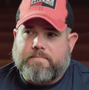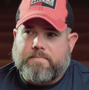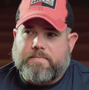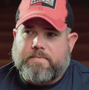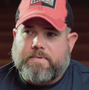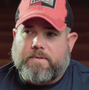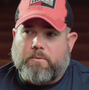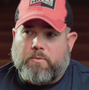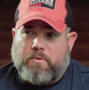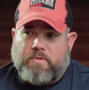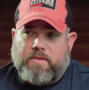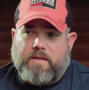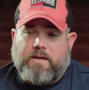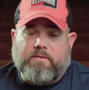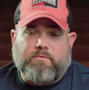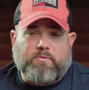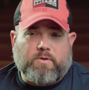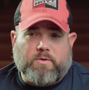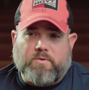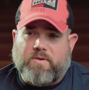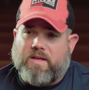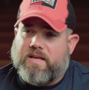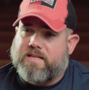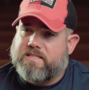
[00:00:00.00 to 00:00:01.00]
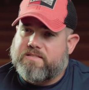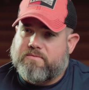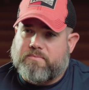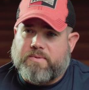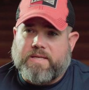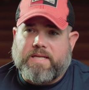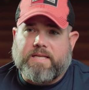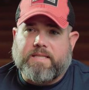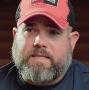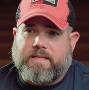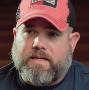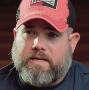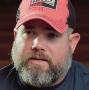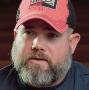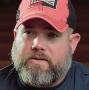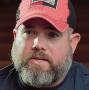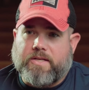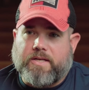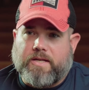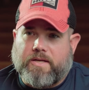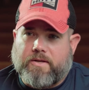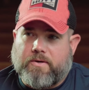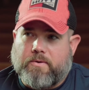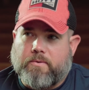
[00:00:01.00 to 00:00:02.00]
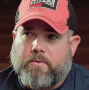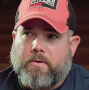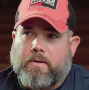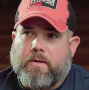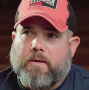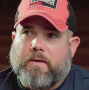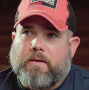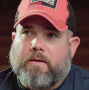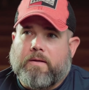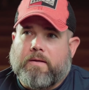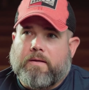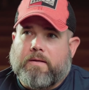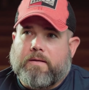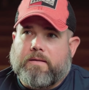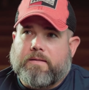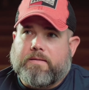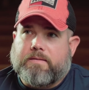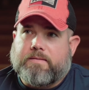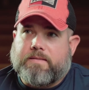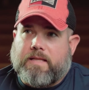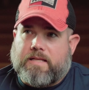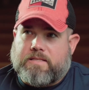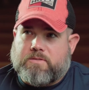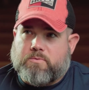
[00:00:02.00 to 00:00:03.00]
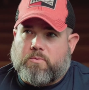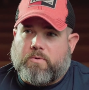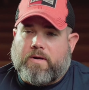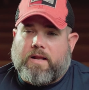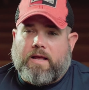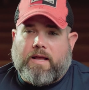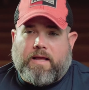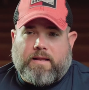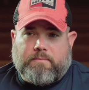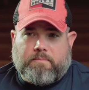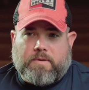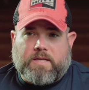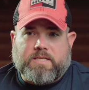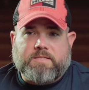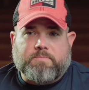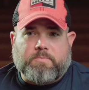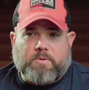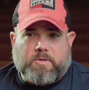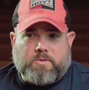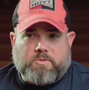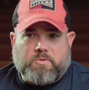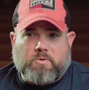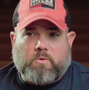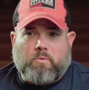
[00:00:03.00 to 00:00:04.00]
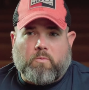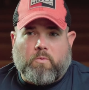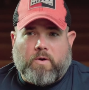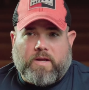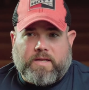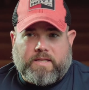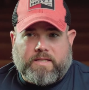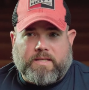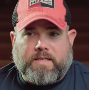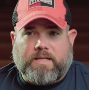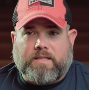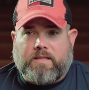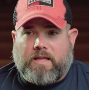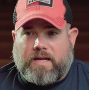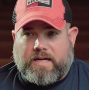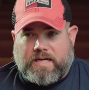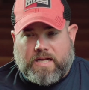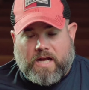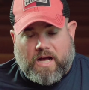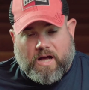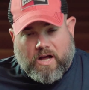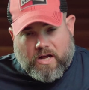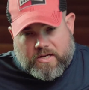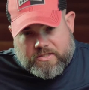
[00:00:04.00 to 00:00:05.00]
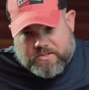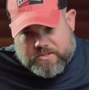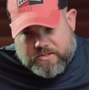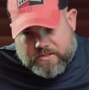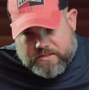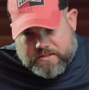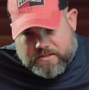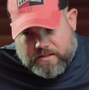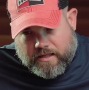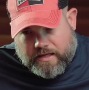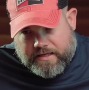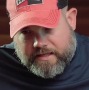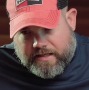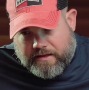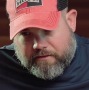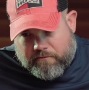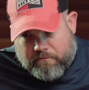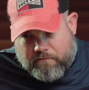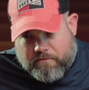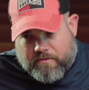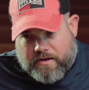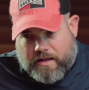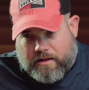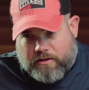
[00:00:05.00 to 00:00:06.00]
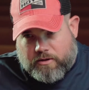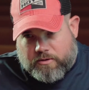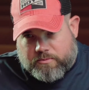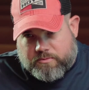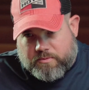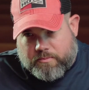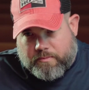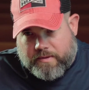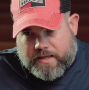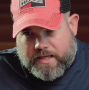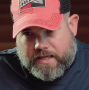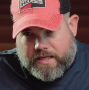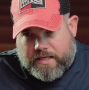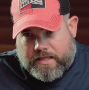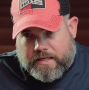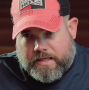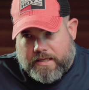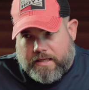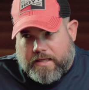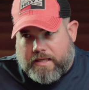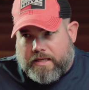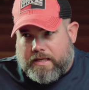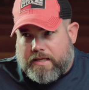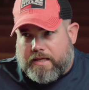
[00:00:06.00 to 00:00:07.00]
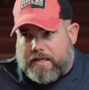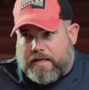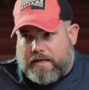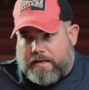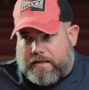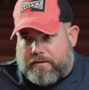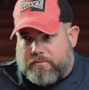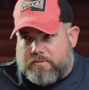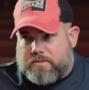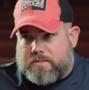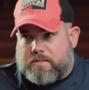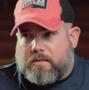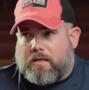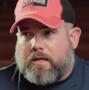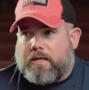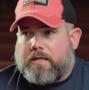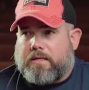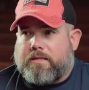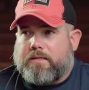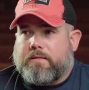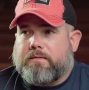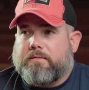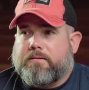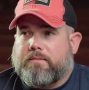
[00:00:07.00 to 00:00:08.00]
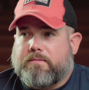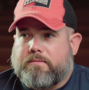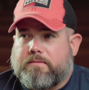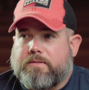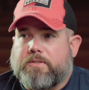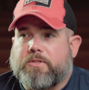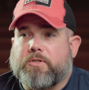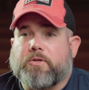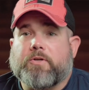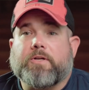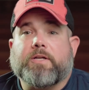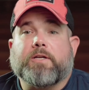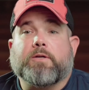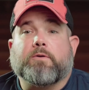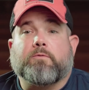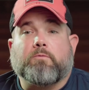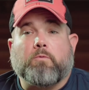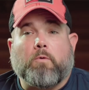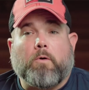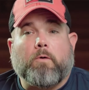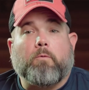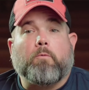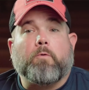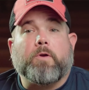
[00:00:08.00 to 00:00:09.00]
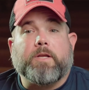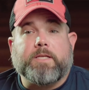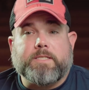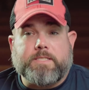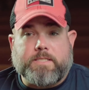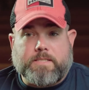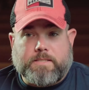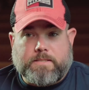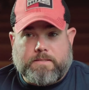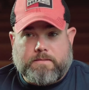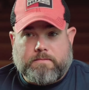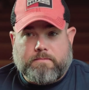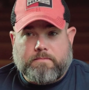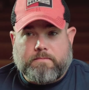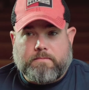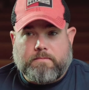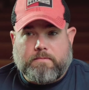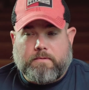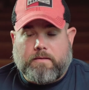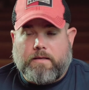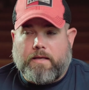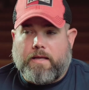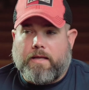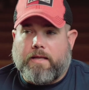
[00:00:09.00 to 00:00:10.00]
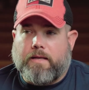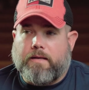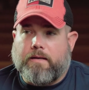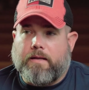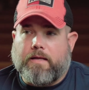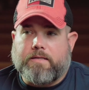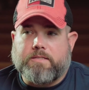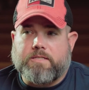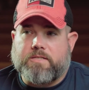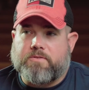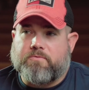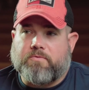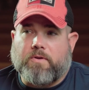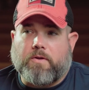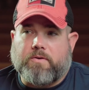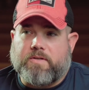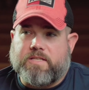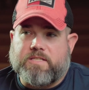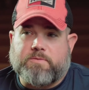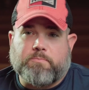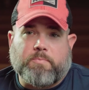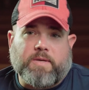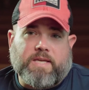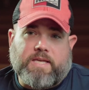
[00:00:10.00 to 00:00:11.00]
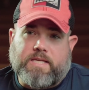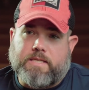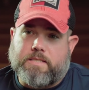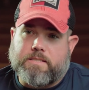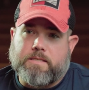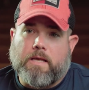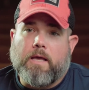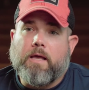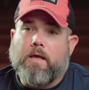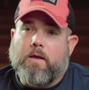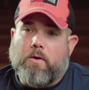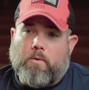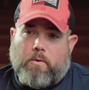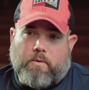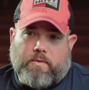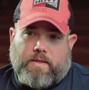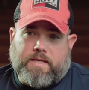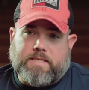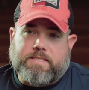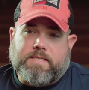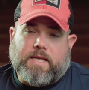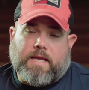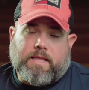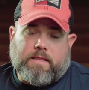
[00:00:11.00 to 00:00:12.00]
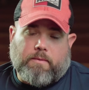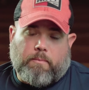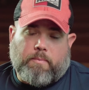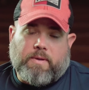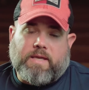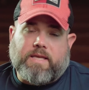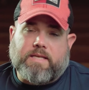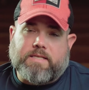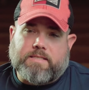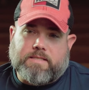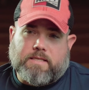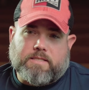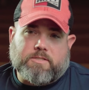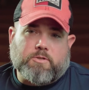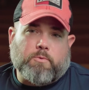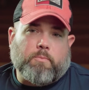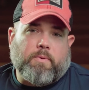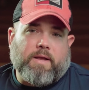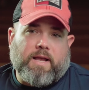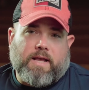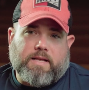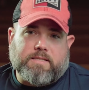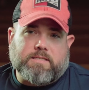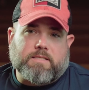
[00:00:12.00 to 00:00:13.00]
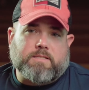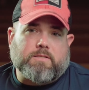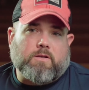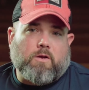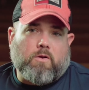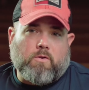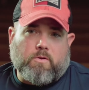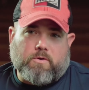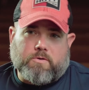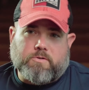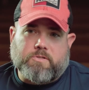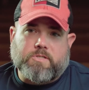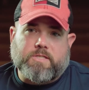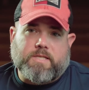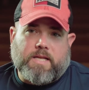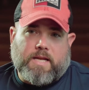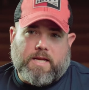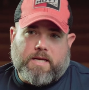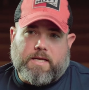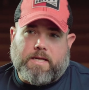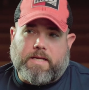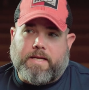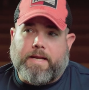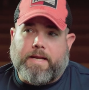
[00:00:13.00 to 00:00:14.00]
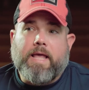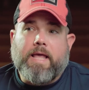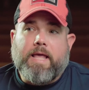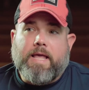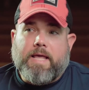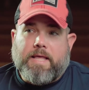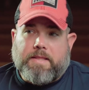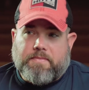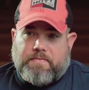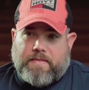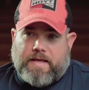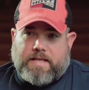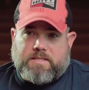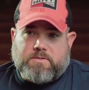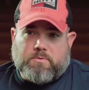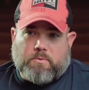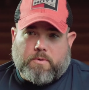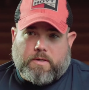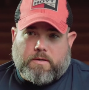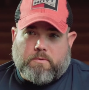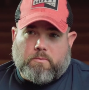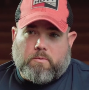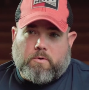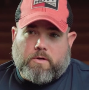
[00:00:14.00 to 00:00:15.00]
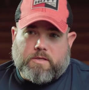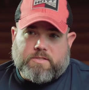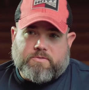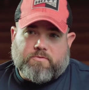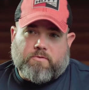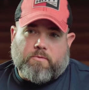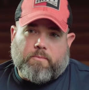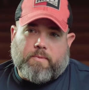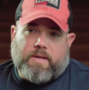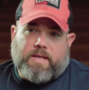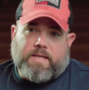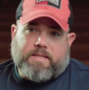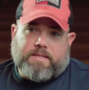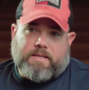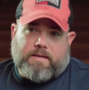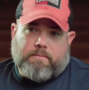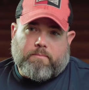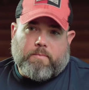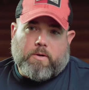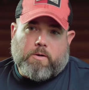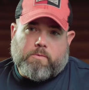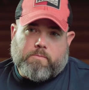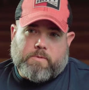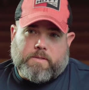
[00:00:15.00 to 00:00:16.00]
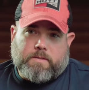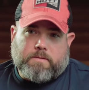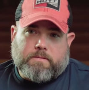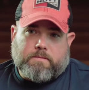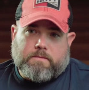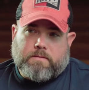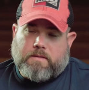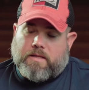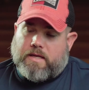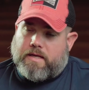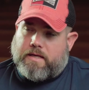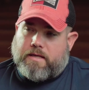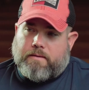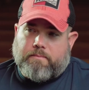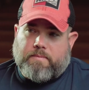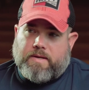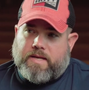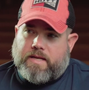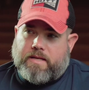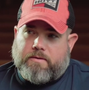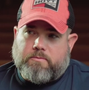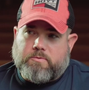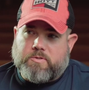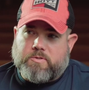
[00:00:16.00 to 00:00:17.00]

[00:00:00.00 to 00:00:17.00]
within a few days of being there, you know, that's when I had my spiritual awakening. Like, God just like enveloped me. He was like, you're here for a reason. And I just felt his peace. When they say the peace that surpasses all understanding, that's what it was for me at that moment. Like, I mean, it was